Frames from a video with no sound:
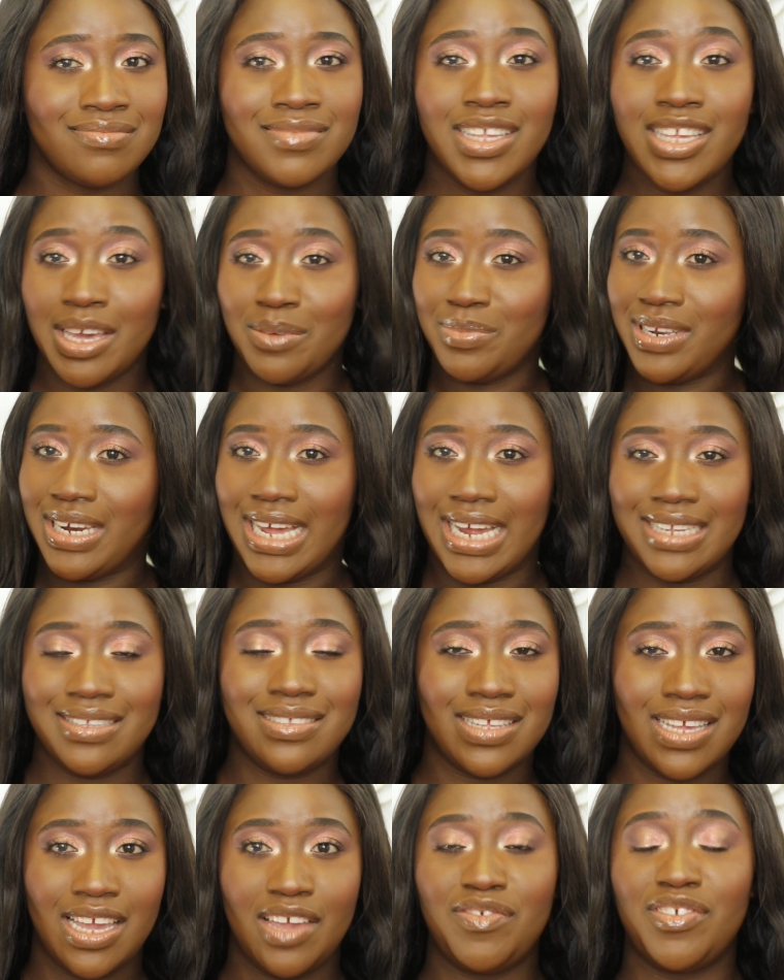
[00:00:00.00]
You can be light
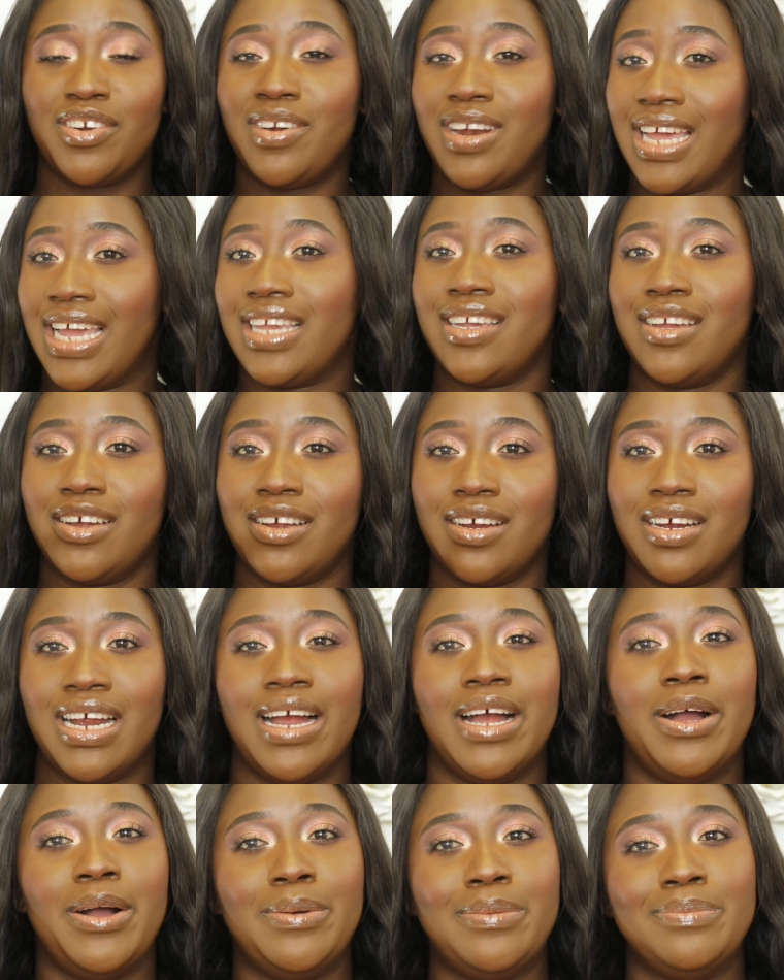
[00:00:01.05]
skin if you don't like your
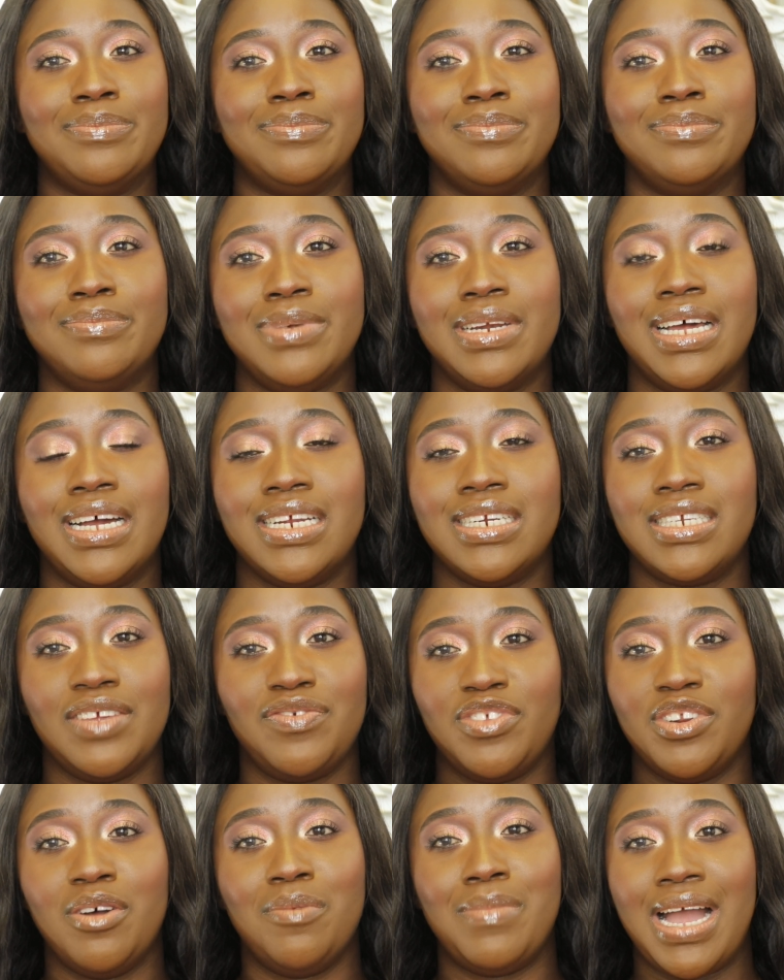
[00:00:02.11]
blush, if
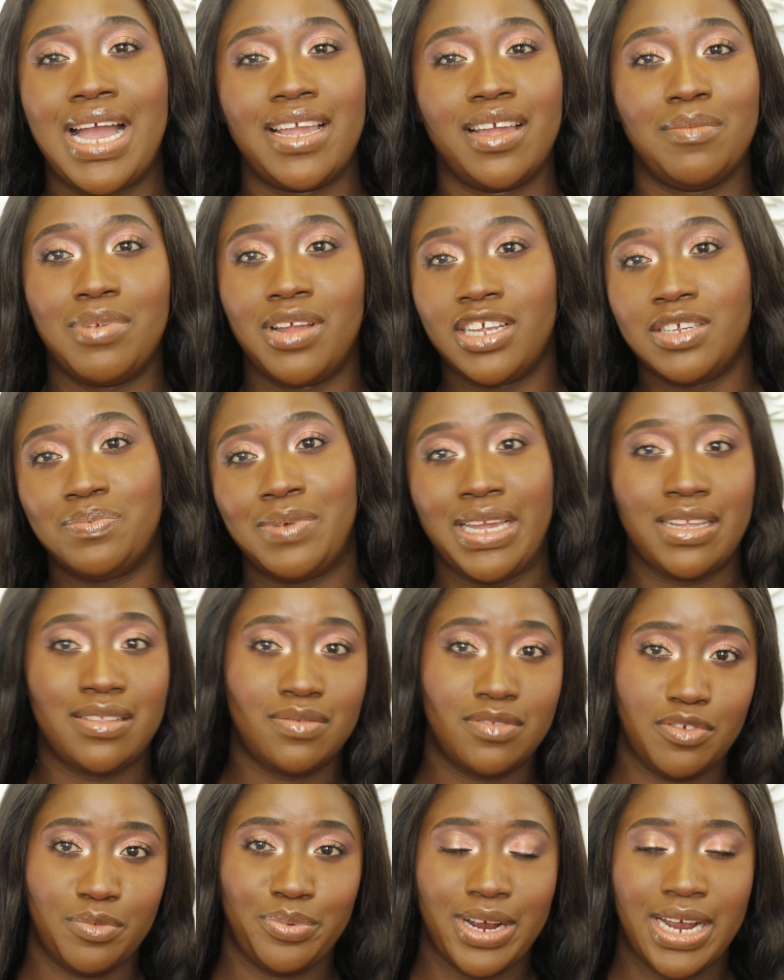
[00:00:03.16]
you don't mind your blush being
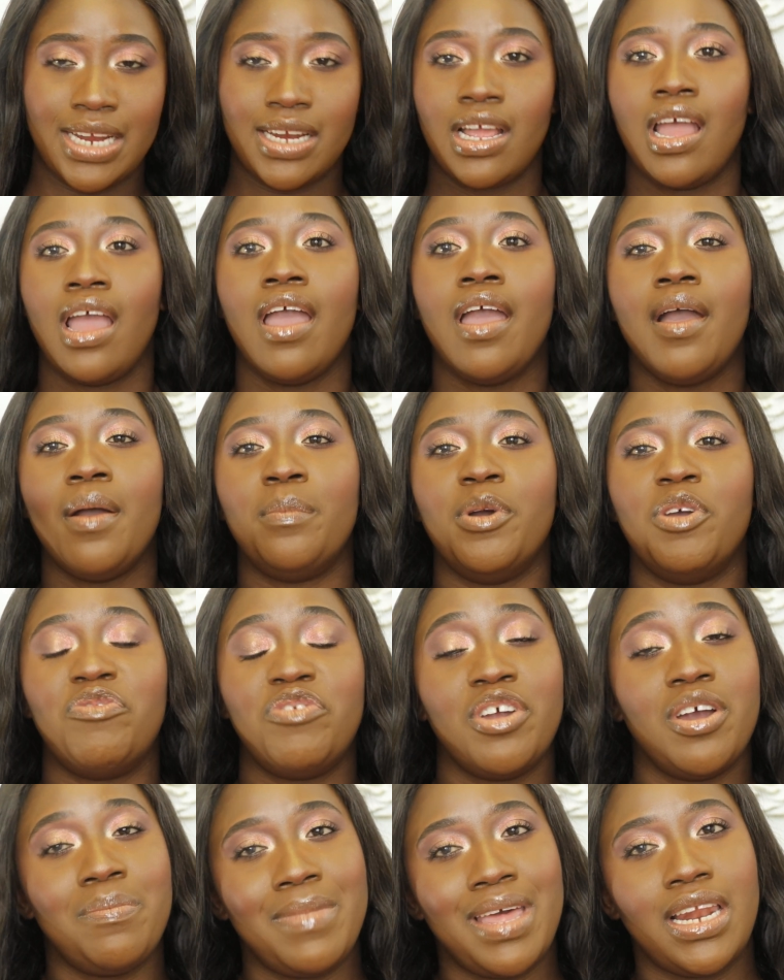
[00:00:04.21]
too bright. But if
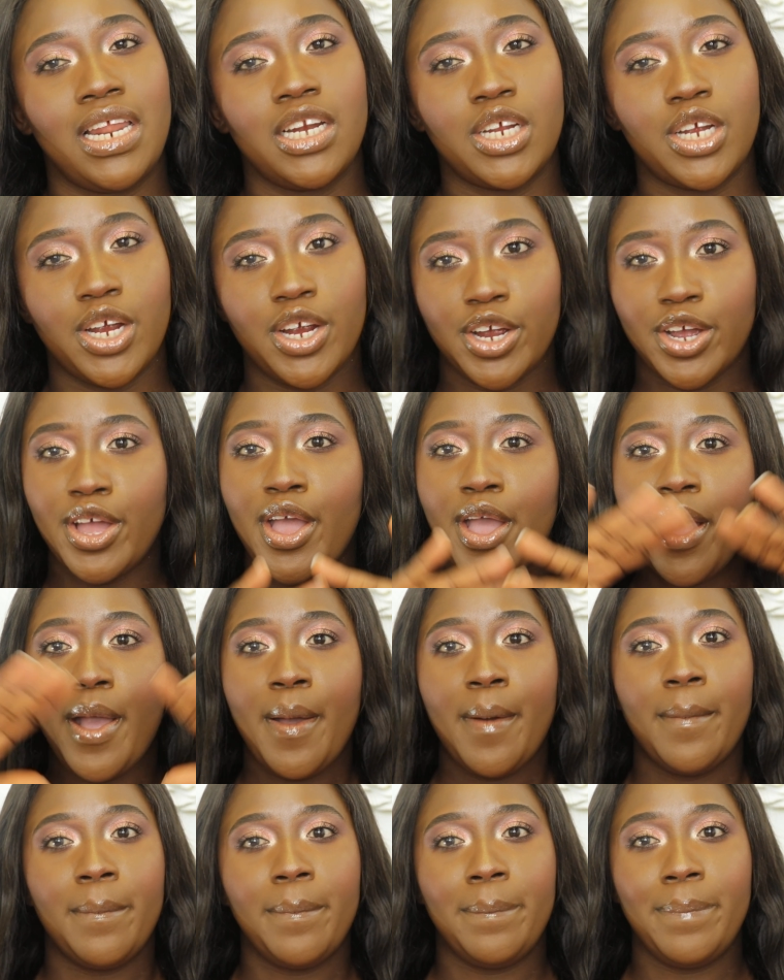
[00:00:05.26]
you're a melon girl,
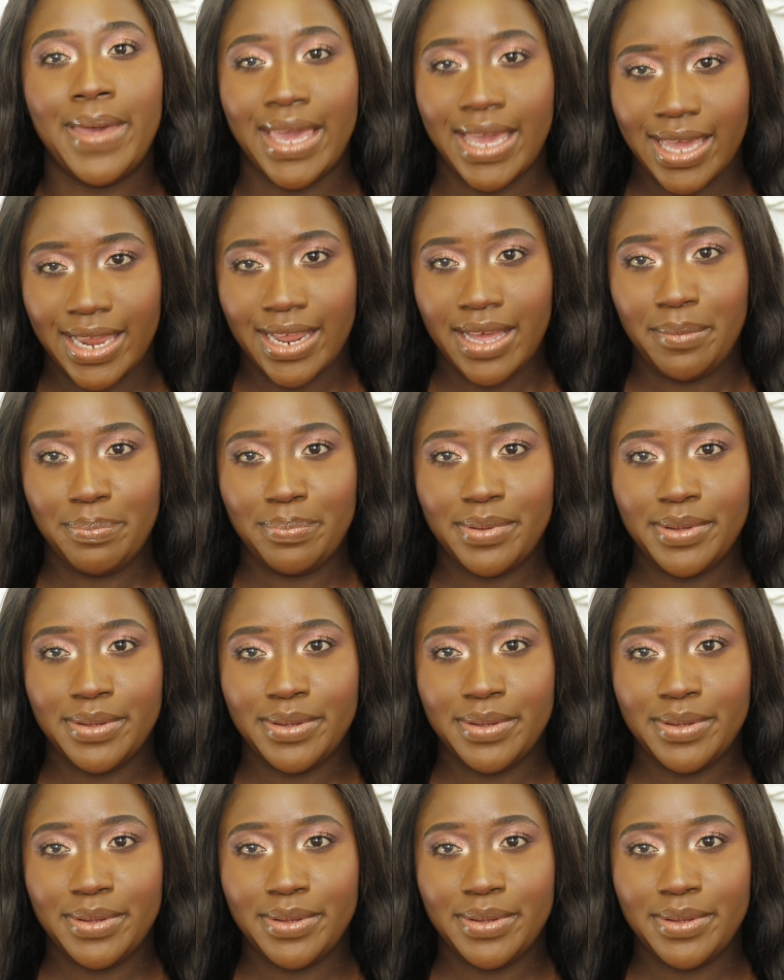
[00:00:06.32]
pick it up.